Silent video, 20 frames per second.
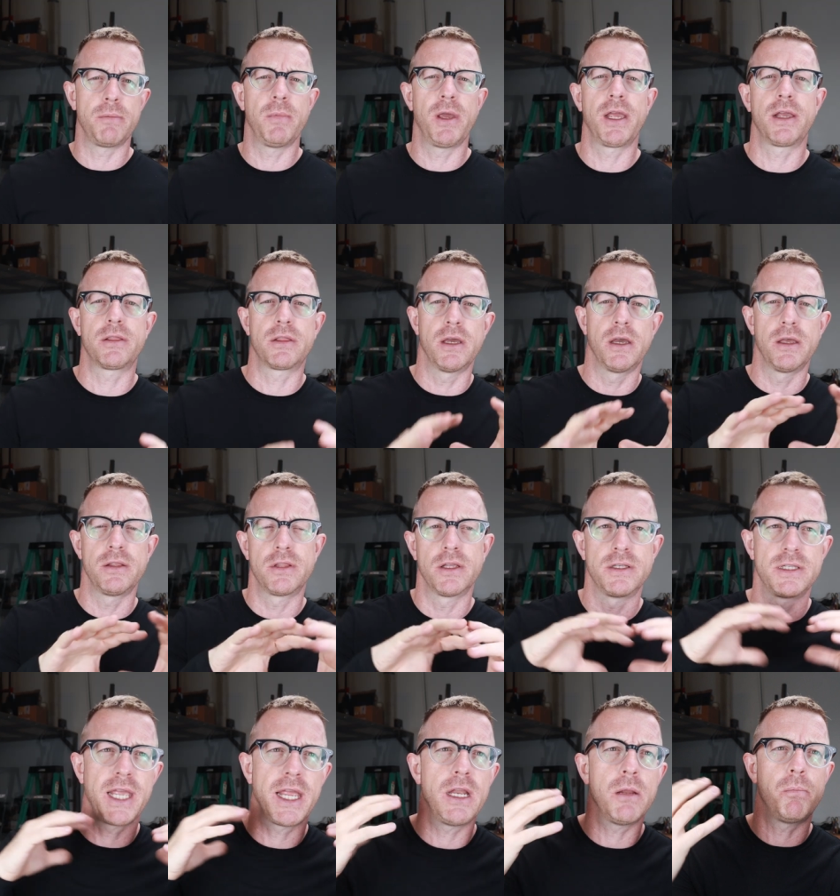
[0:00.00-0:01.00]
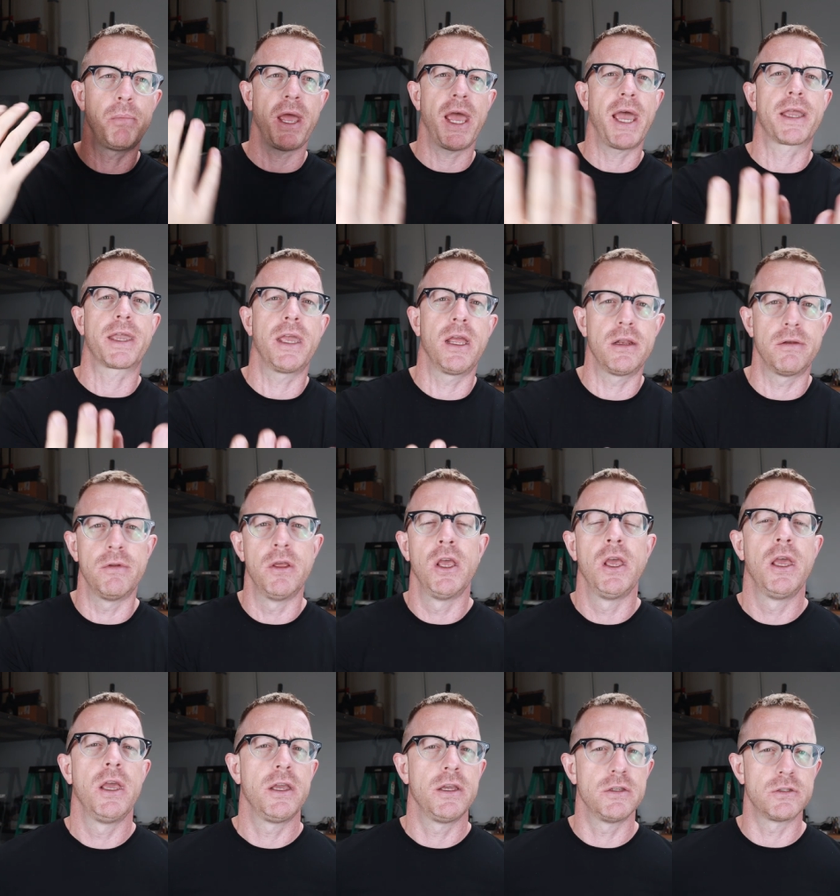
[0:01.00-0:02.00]
They make the the data backend
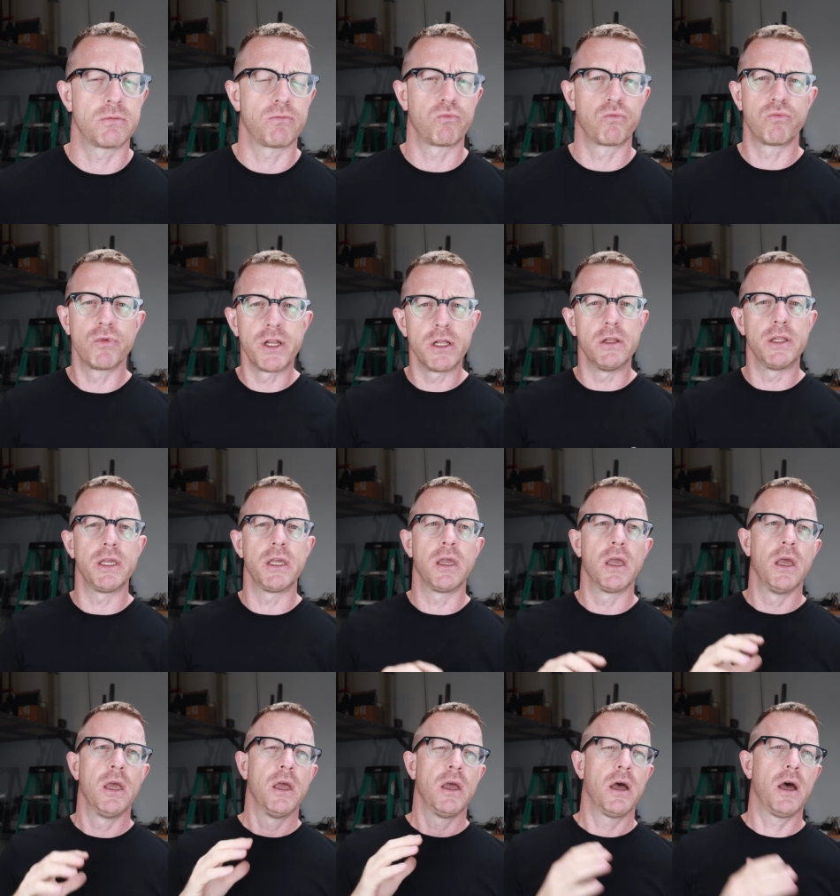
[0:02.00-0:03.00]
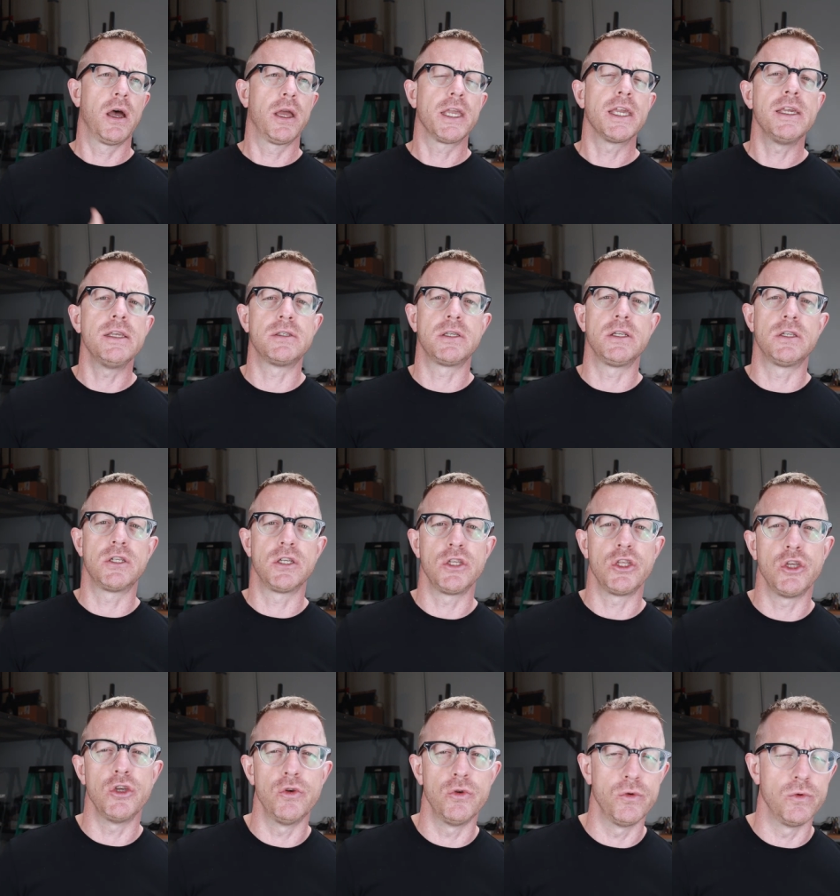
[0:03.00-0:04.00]
is really uh, easy to
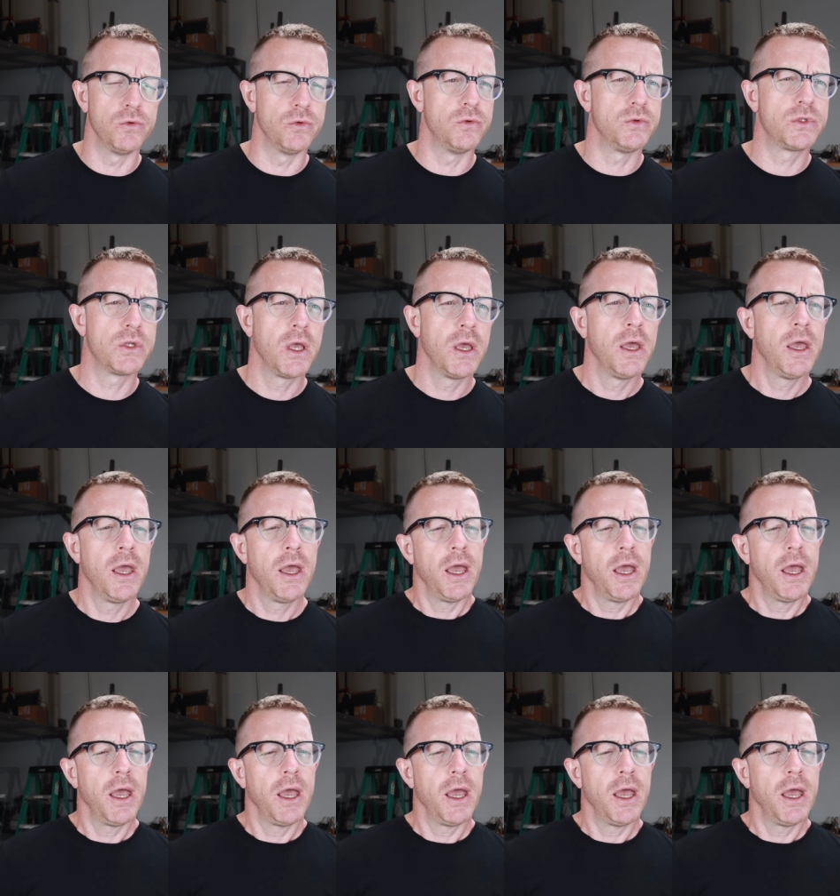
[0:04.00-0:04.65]
use